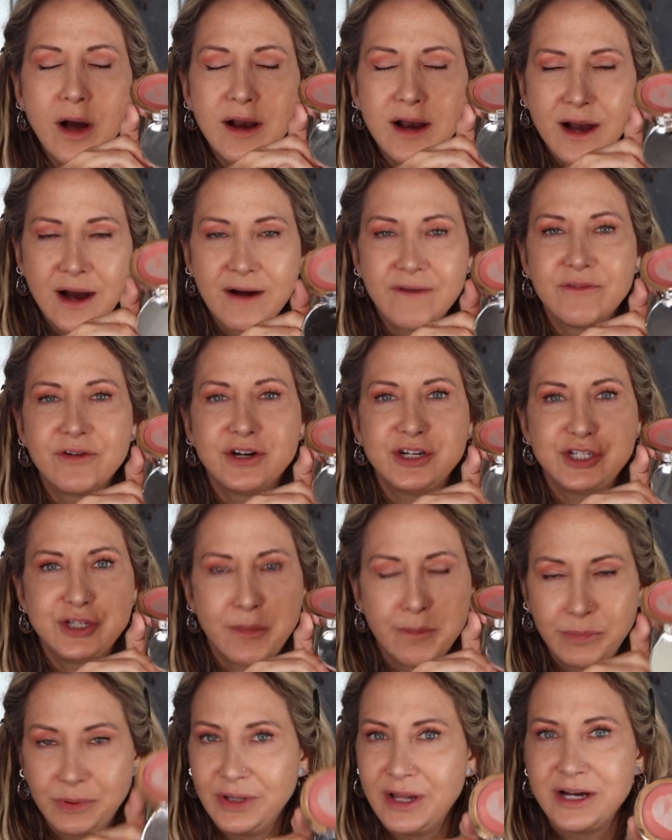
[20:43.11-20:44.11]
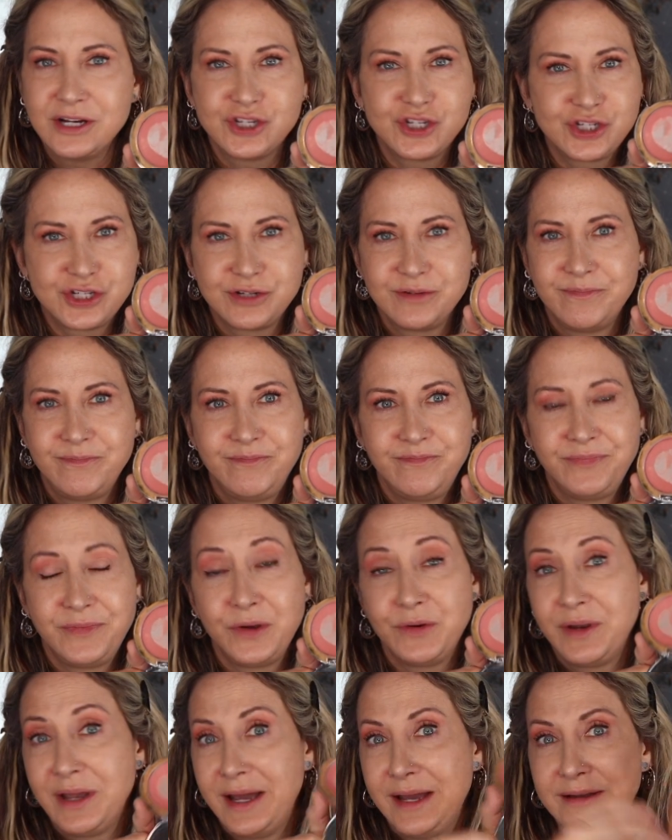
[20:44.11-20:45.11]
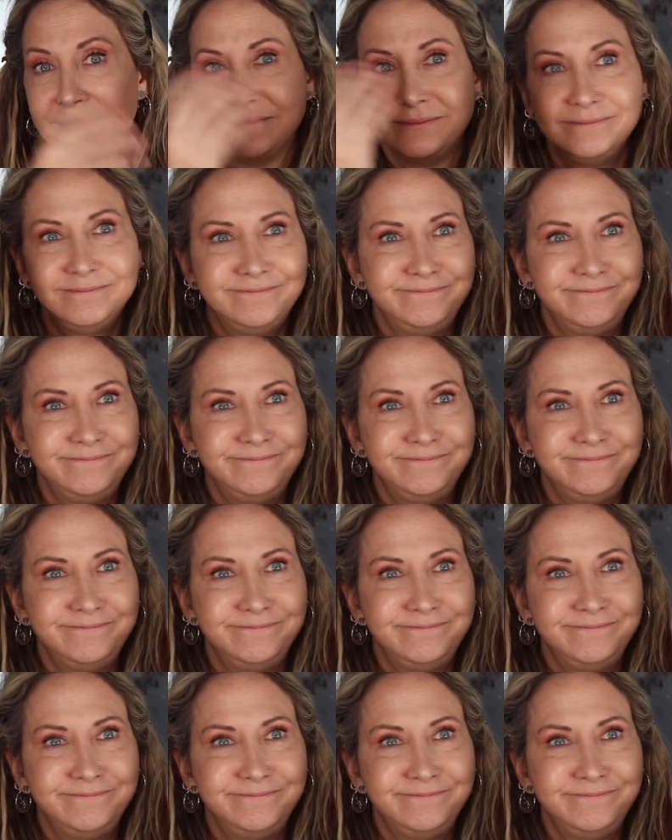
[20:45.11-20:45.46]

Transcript: coverage blush, okay?